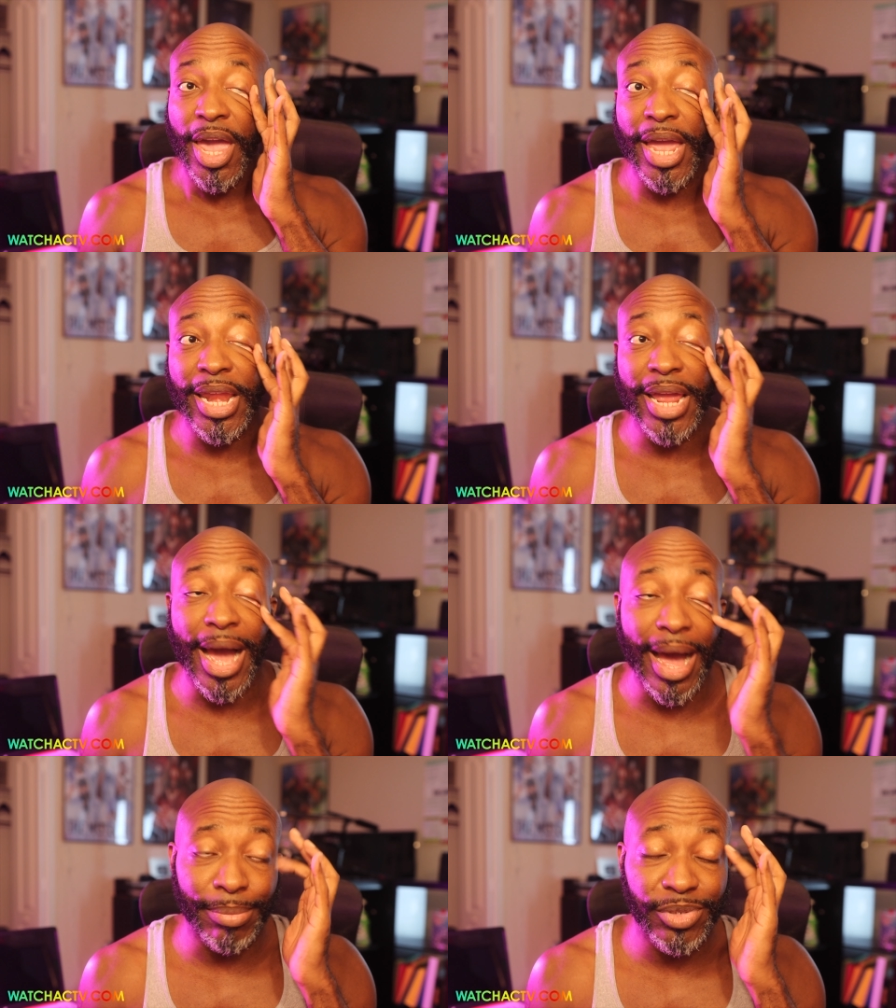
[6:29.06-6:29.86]
And he
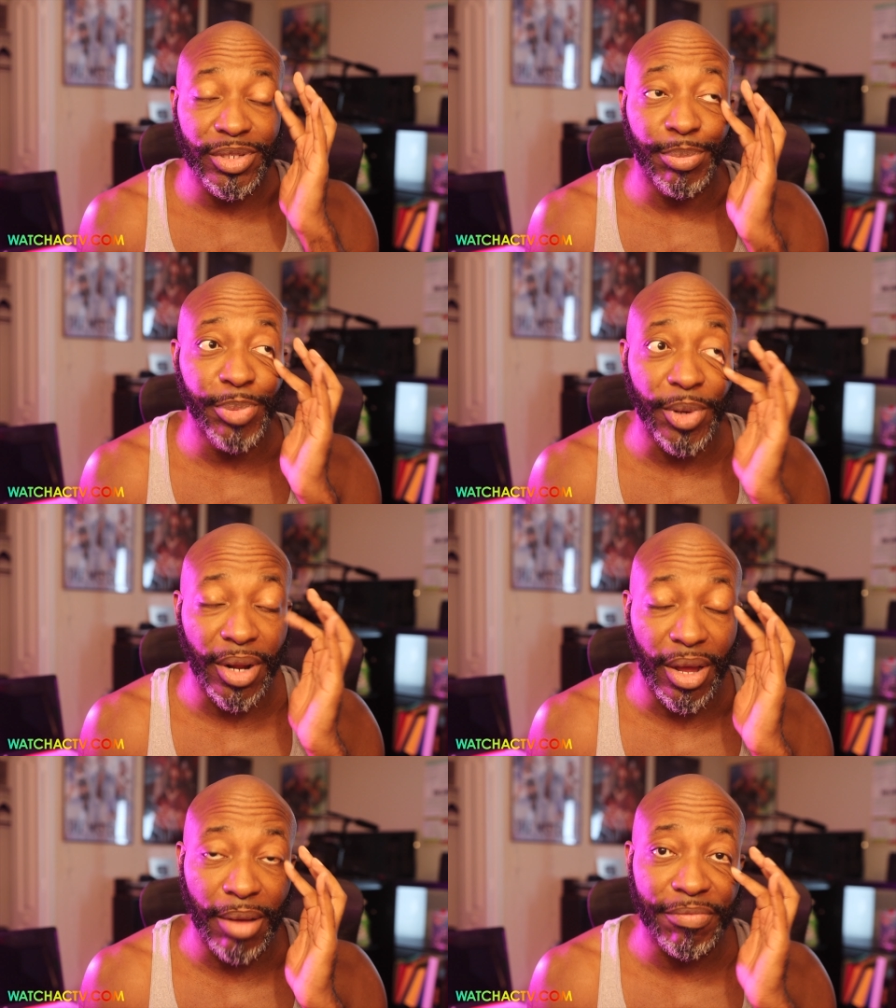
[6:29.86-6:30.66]
opts to
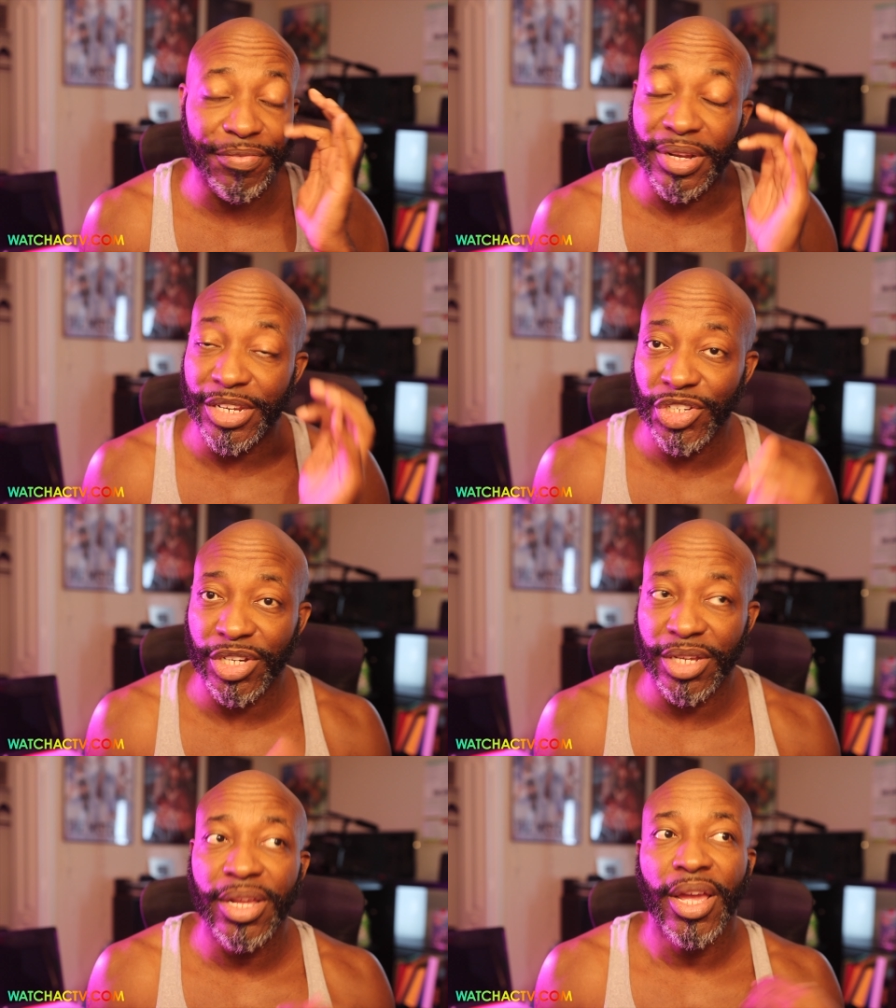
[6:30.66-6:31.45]
put up
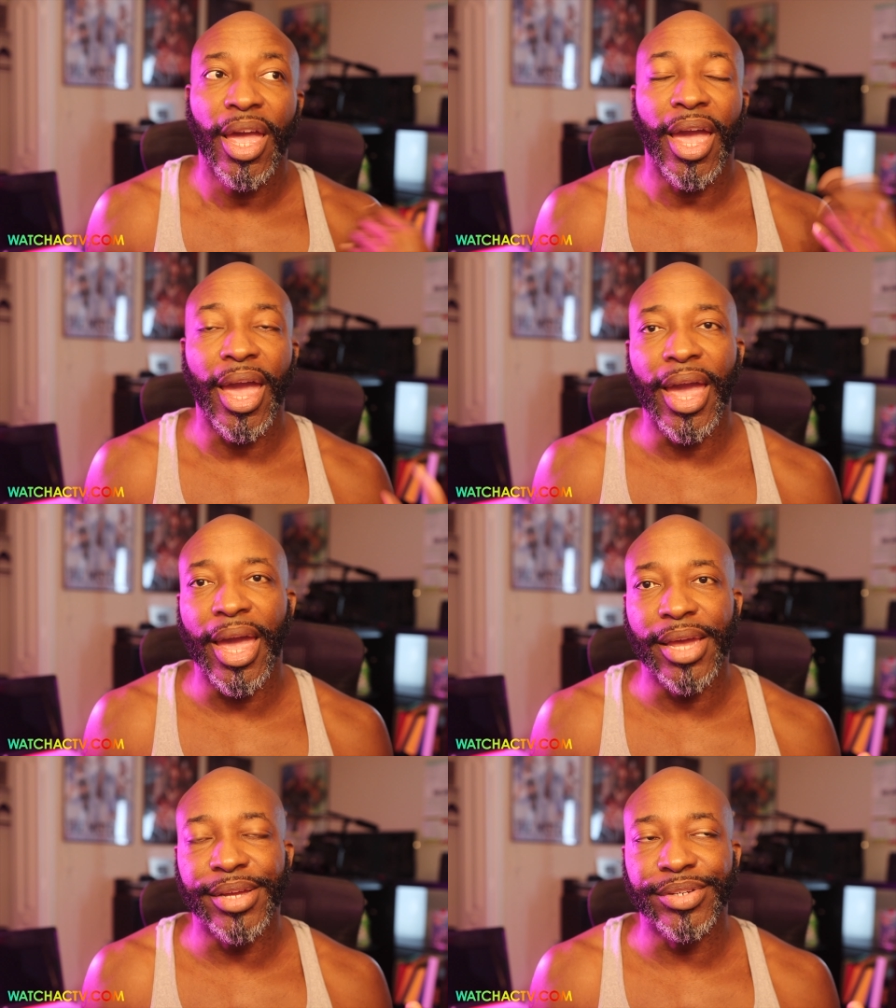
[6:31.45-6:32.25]
Felicia
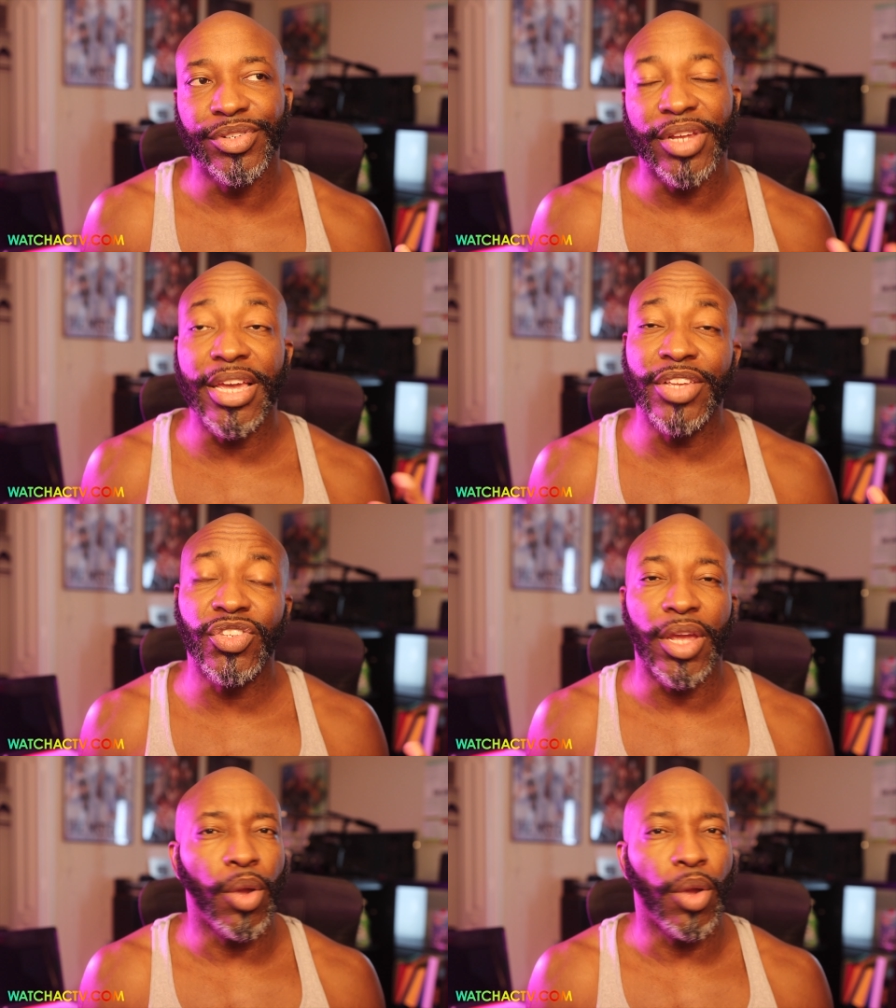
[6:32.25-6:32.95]
and Izzy,